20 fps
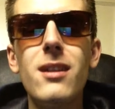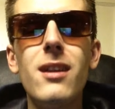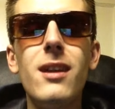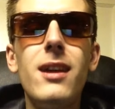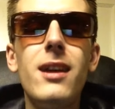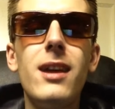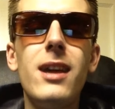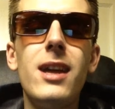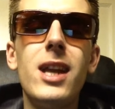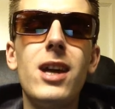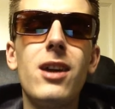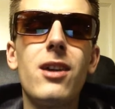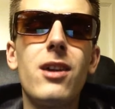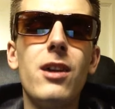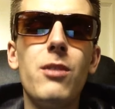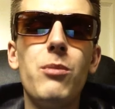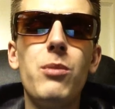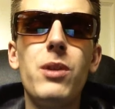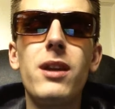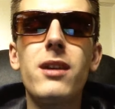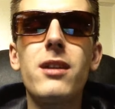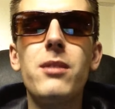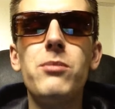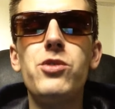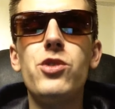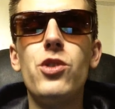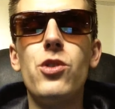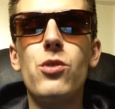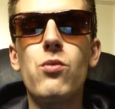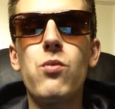and, and, okay, when it
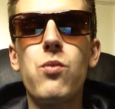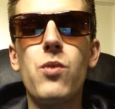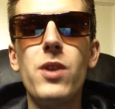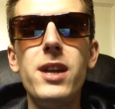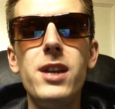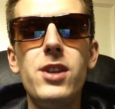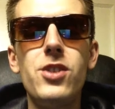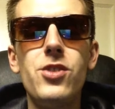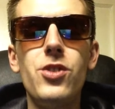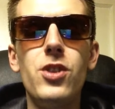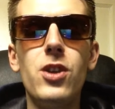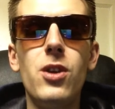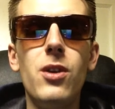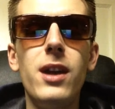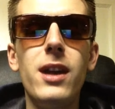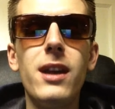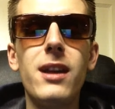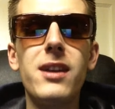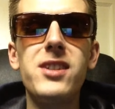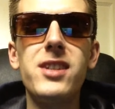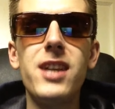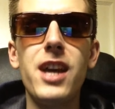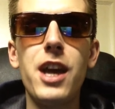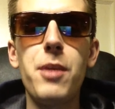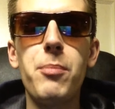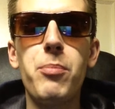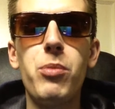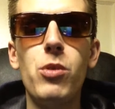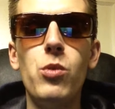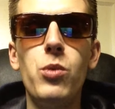comes to the reach, you know, an
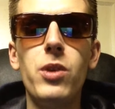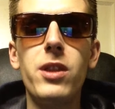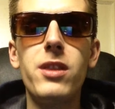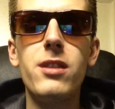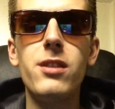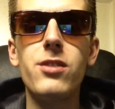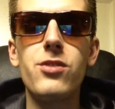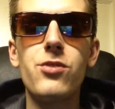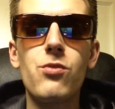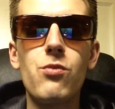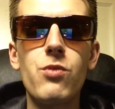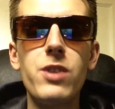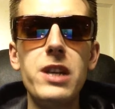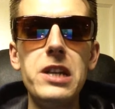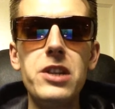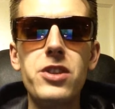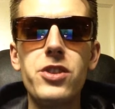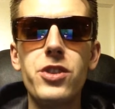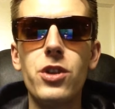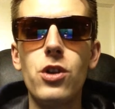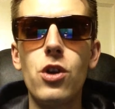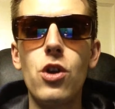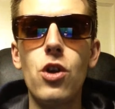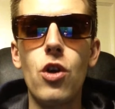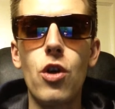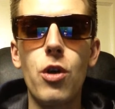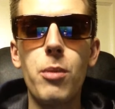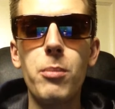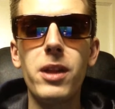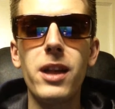example with this reach and
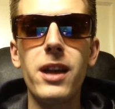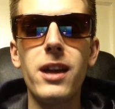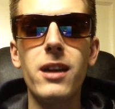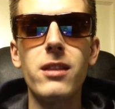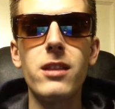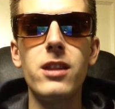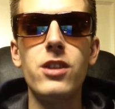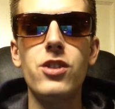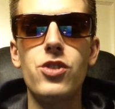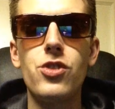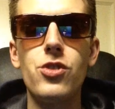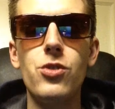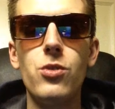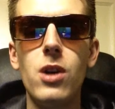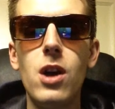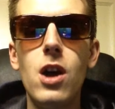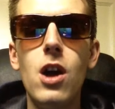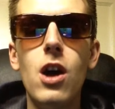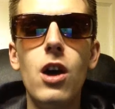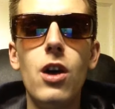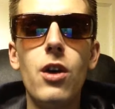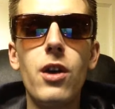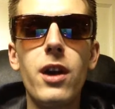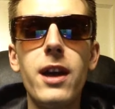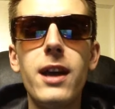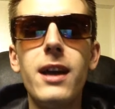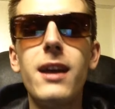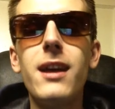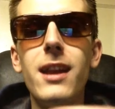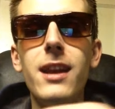arm length issue,
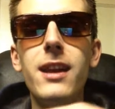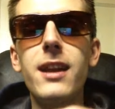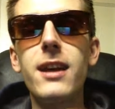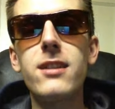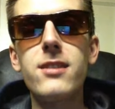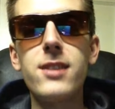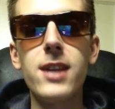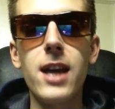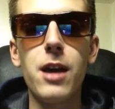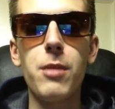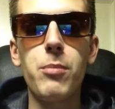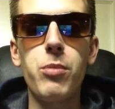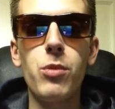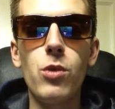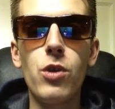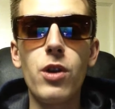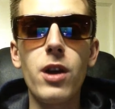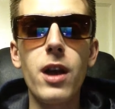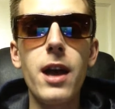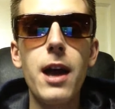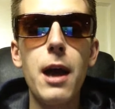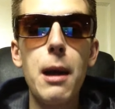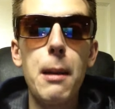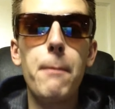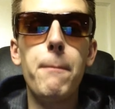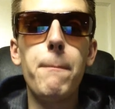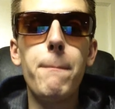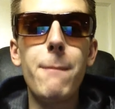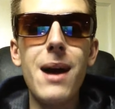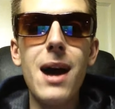okay, an example, okay,
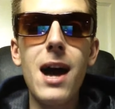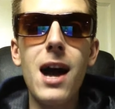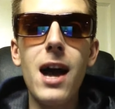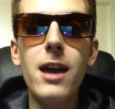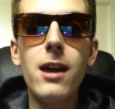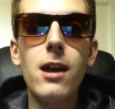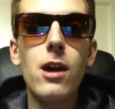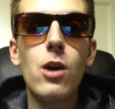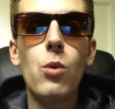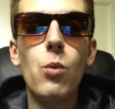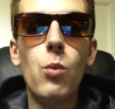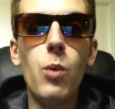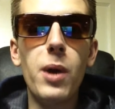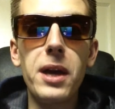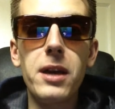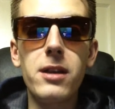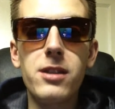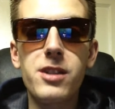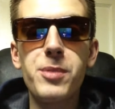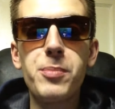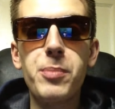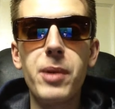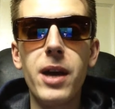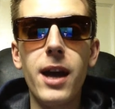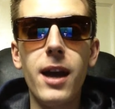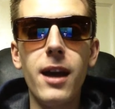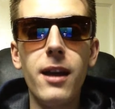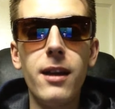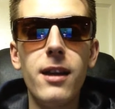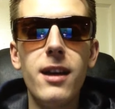my
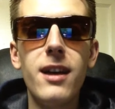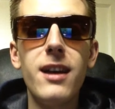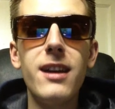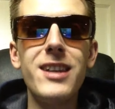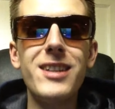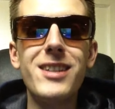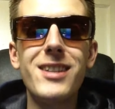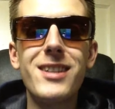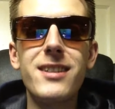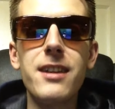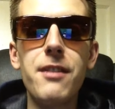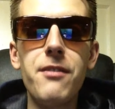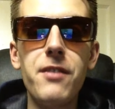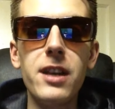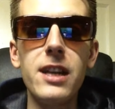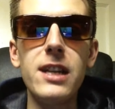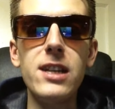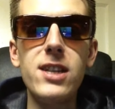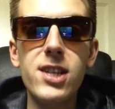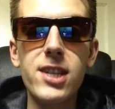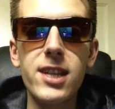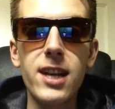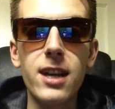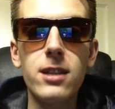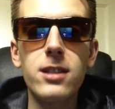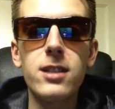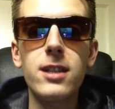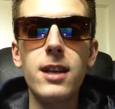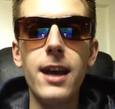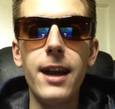wingspan is
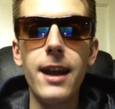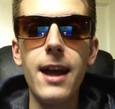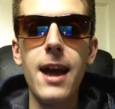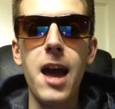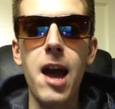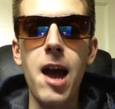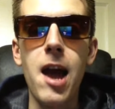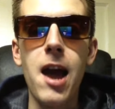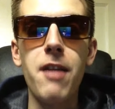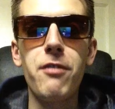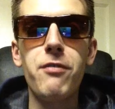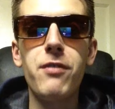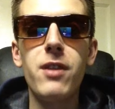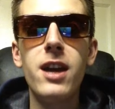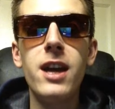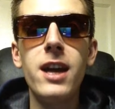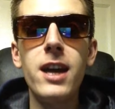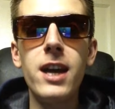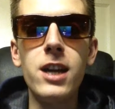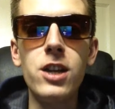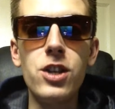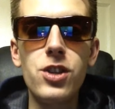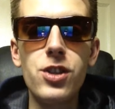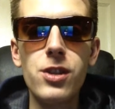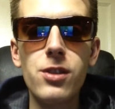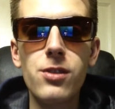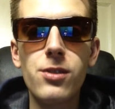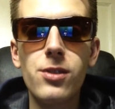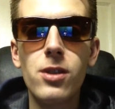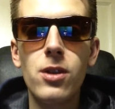76 and a half
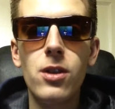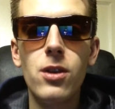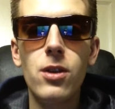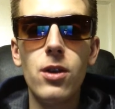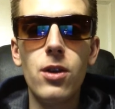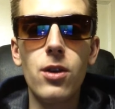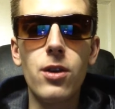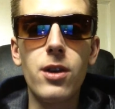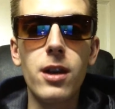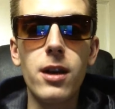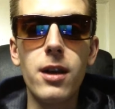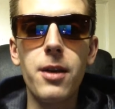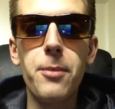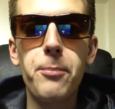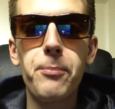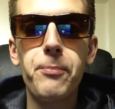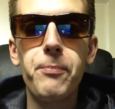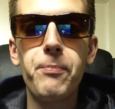inches, okay,